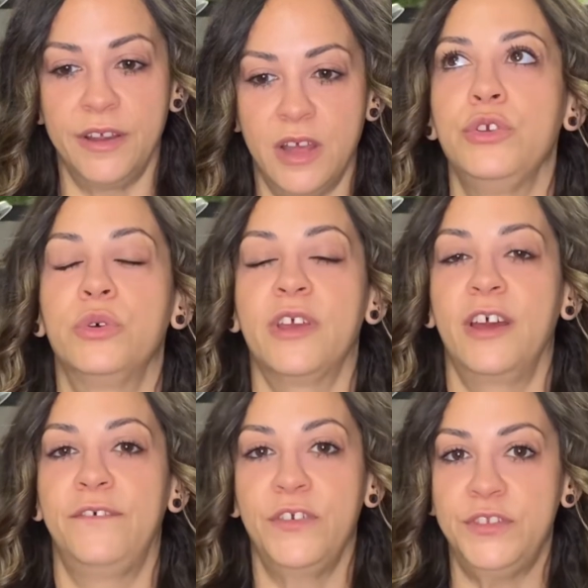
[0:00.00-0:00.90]
up, you'll get a
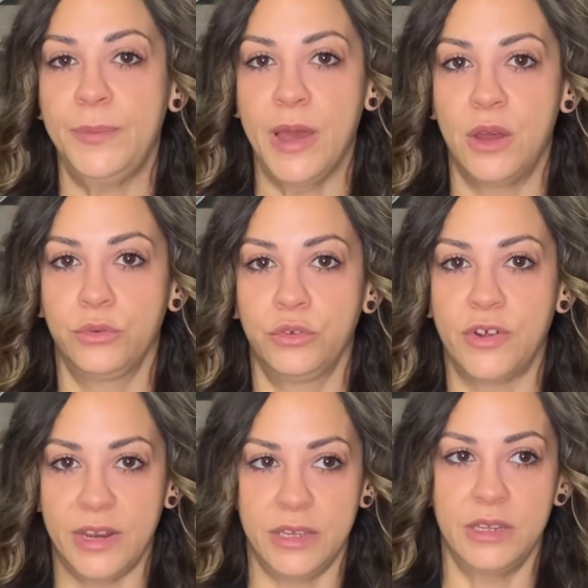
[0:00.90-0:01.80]
£50
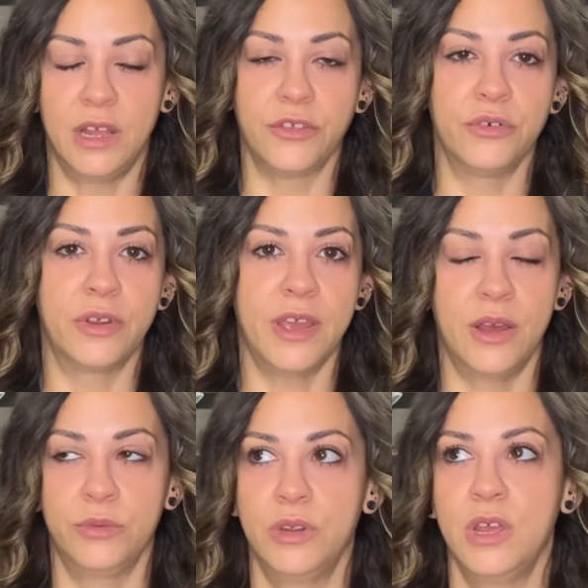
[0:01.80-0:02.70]
credit on your
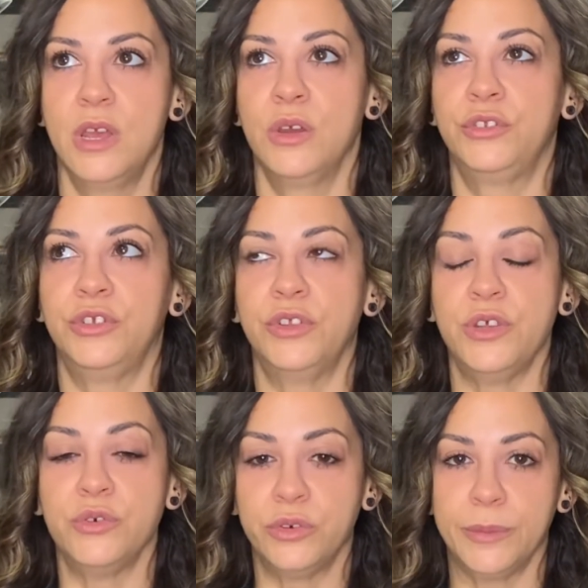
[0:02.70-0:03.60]
account so that
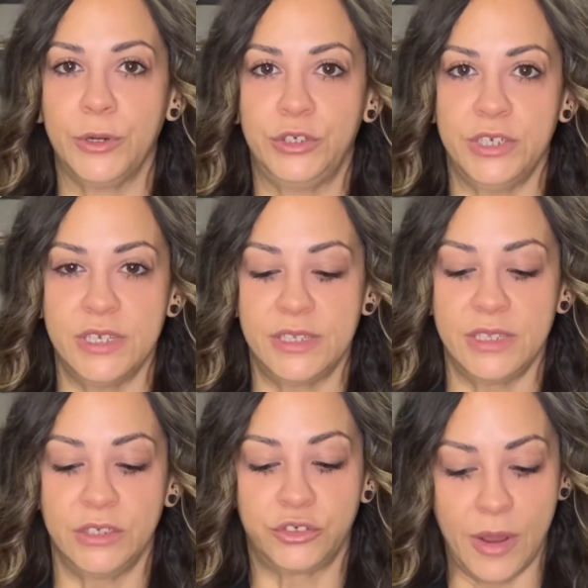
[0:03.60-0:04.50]
you can purchase
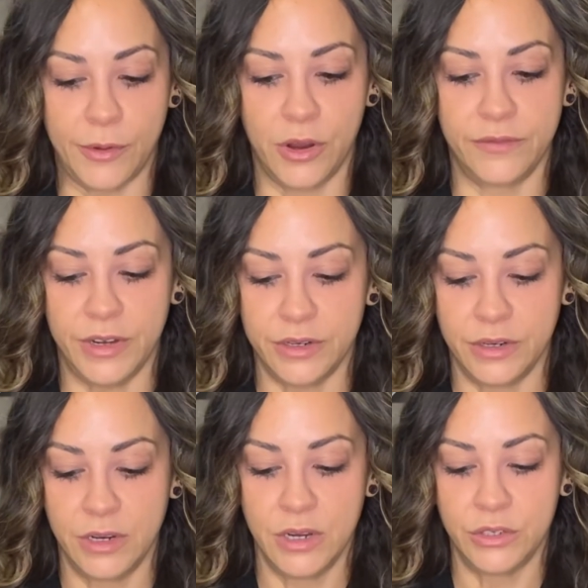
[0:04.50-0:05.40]
a Stripe card
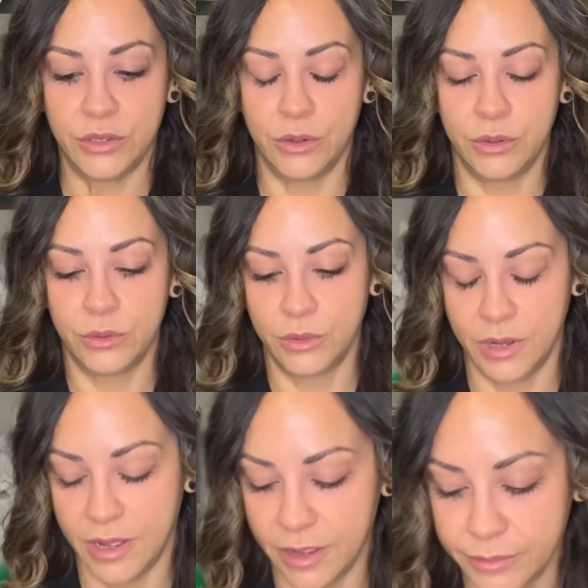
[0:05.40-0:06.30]
reader. So
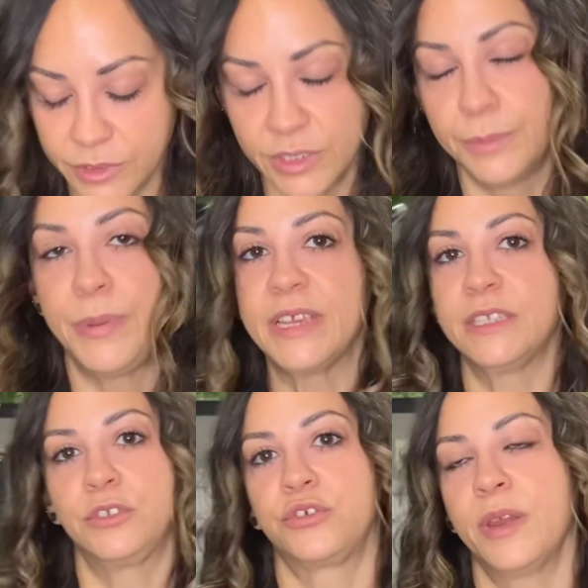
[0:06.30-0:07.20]
the
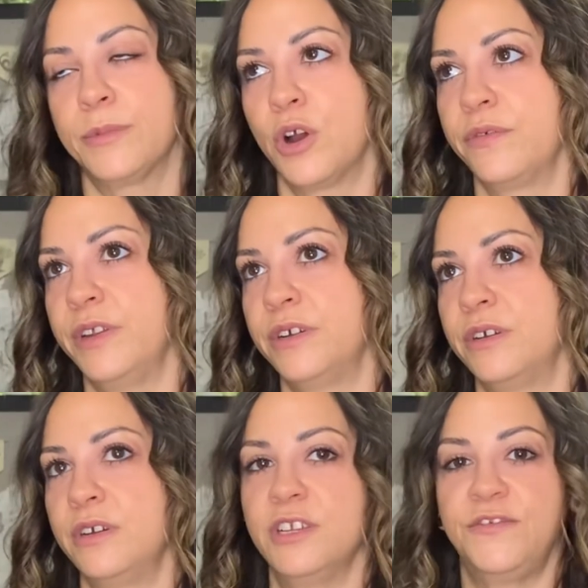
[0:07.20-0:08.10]
basic Stripe card
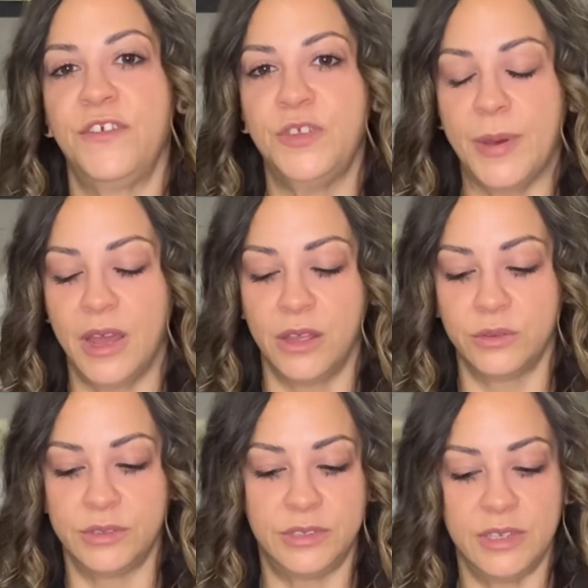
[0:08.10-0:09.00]
reader is
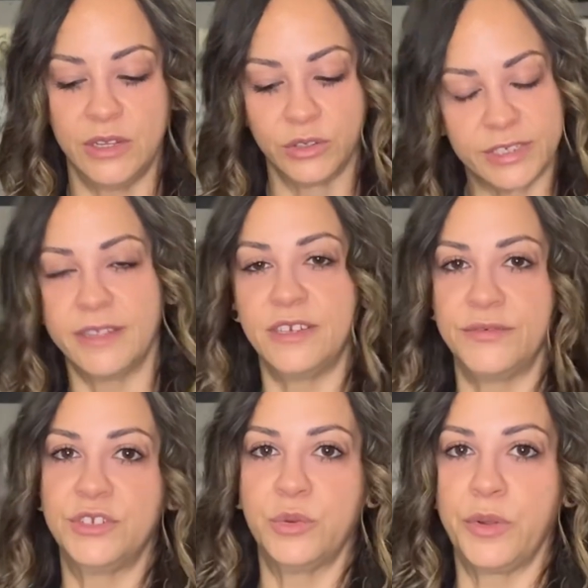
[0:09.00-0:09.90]
£50. It looks slightly
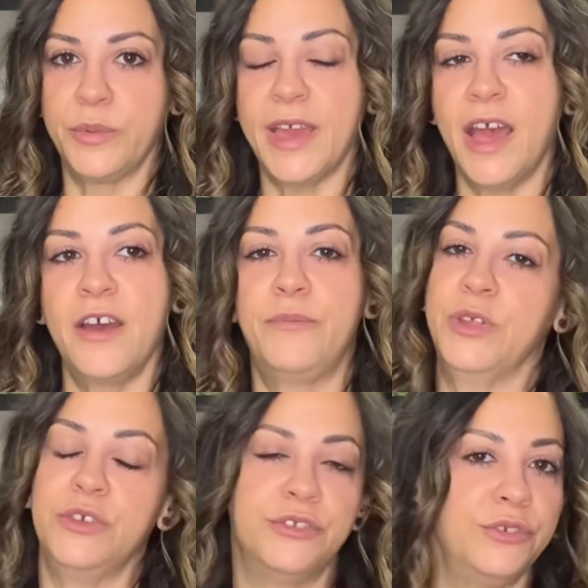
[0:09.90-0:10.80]
different to the one that we have, but
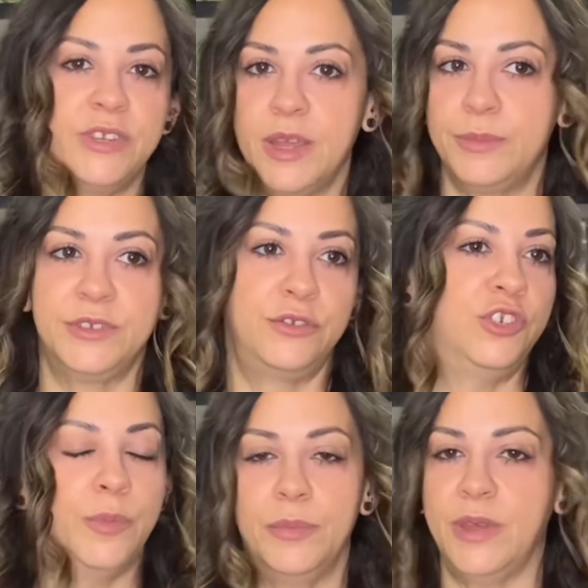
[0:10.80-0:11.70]
you can do tips,
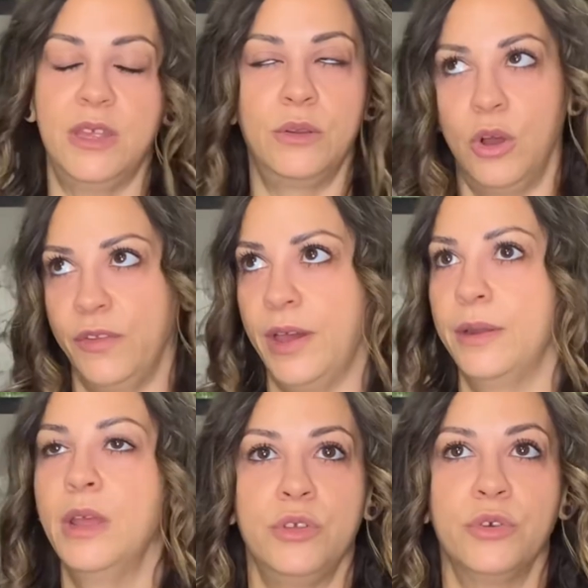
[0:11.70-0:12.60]
chip and pin, all that.
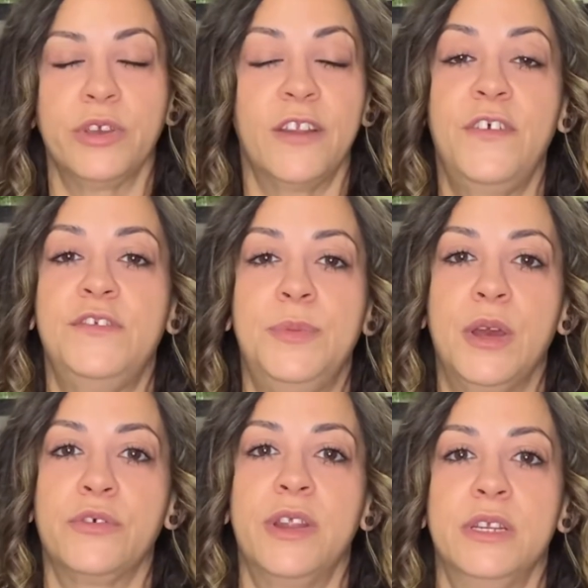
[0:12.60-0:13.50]
You'll get a
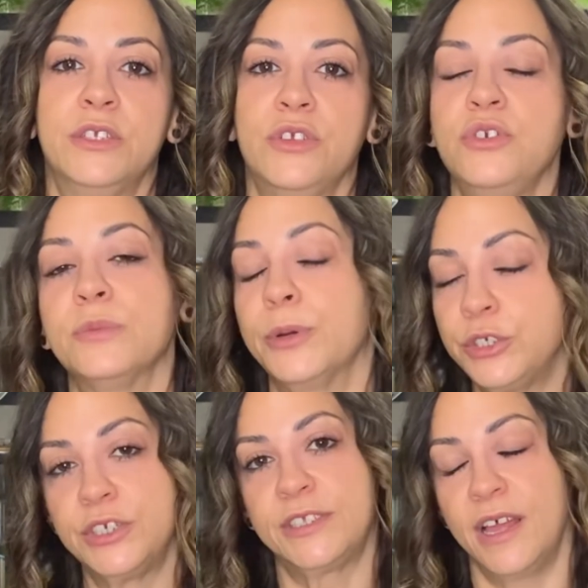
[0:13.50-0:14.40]
£50 credit, so you can
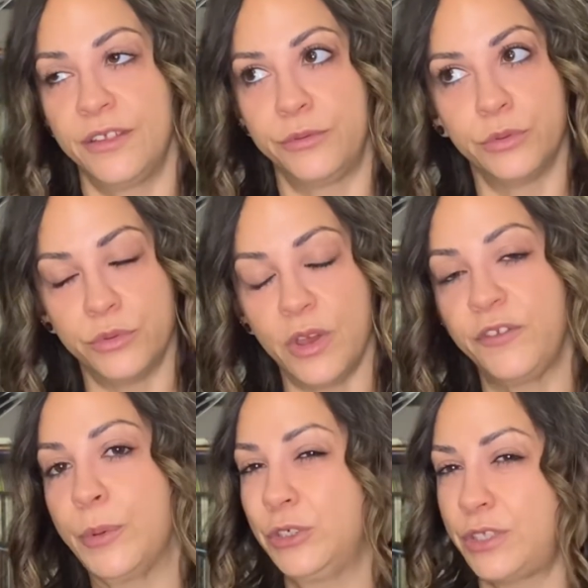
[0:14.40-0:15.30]
purchase that through, you have
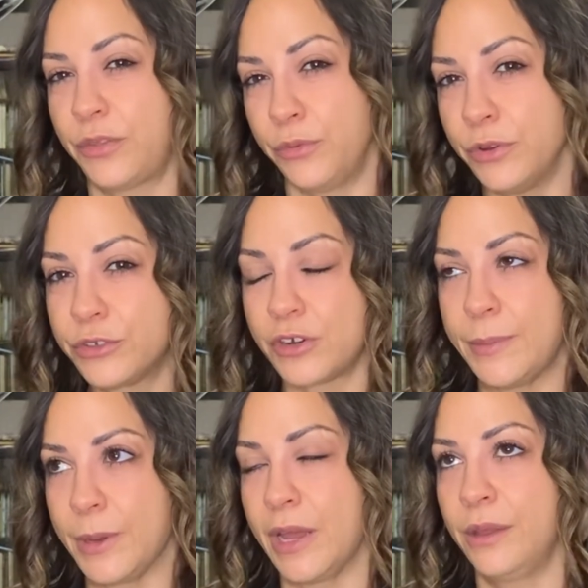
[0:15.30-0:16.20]
to purchase it through your Stripe
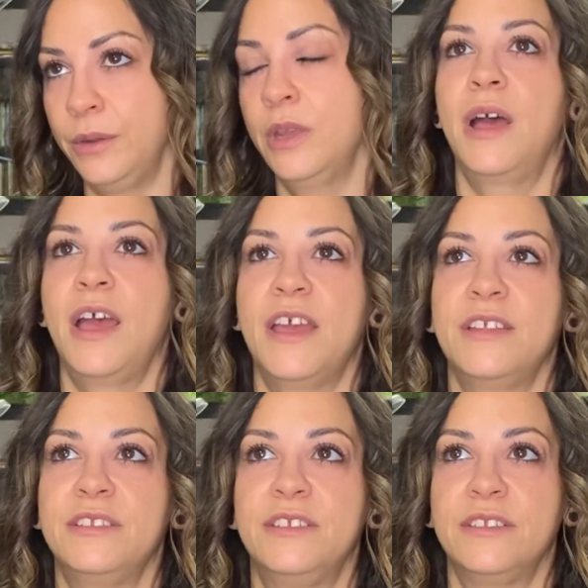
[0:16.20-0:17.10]
account,
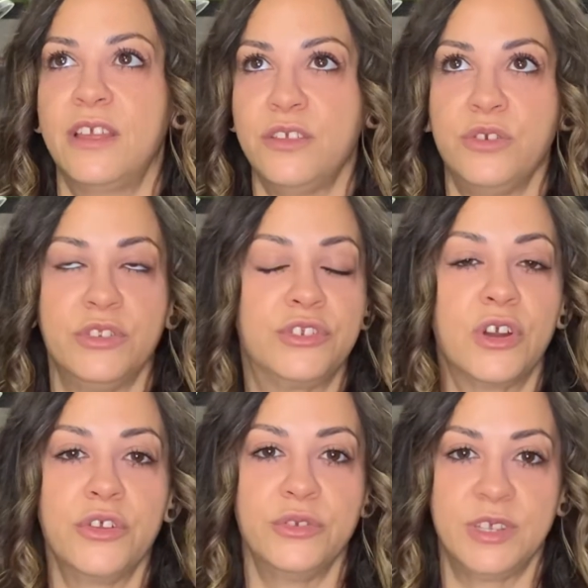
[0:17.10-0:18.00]
and then you can
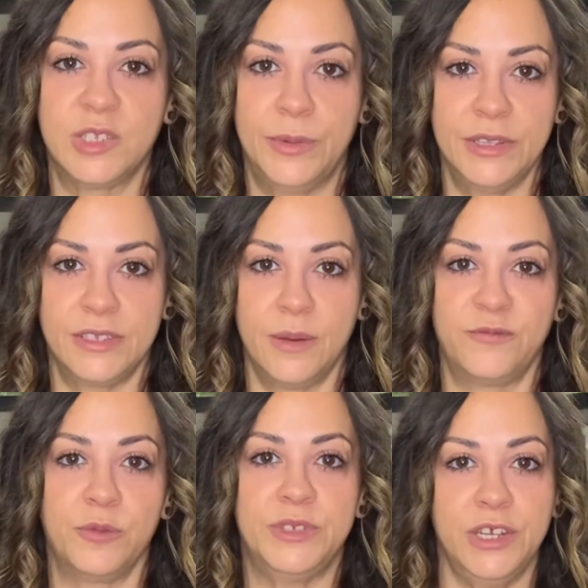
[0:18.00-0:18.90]
start using SplitSum
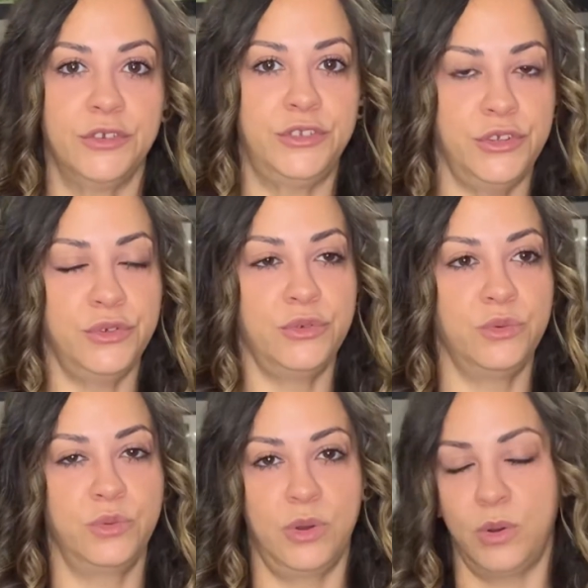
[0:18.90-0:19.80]
from tier 2
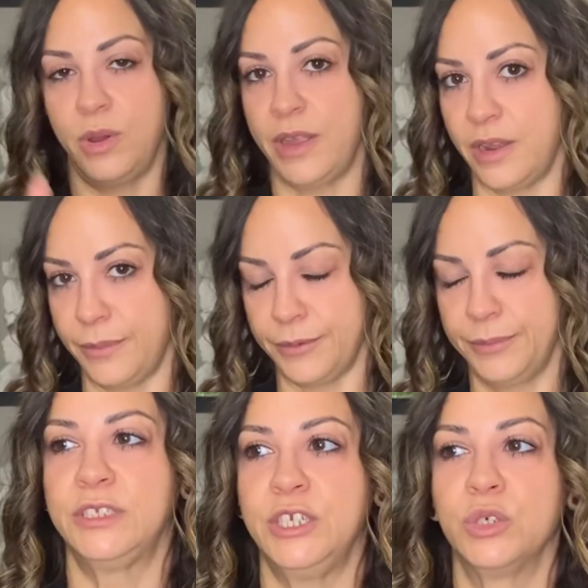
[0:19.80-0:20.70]
and up.
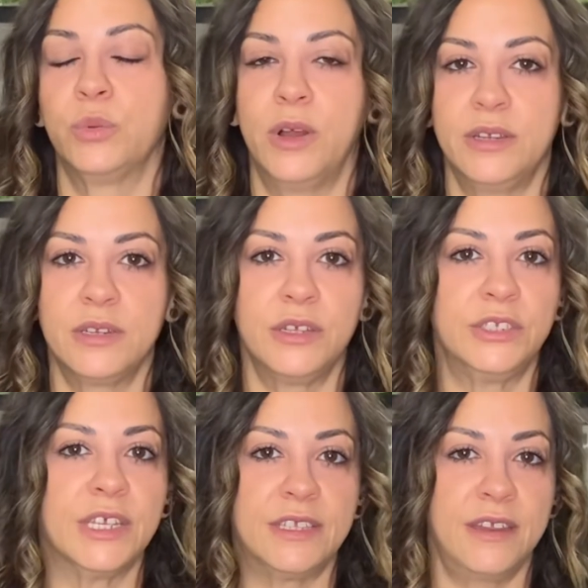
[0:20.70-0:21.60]
Tier 1
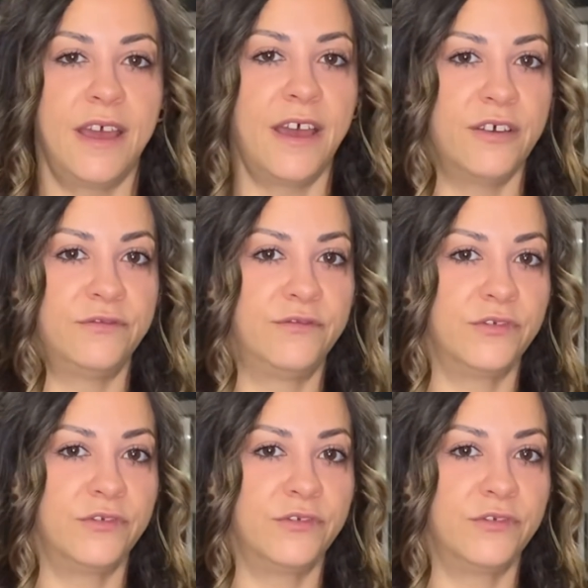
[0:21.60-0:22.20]
doesn't have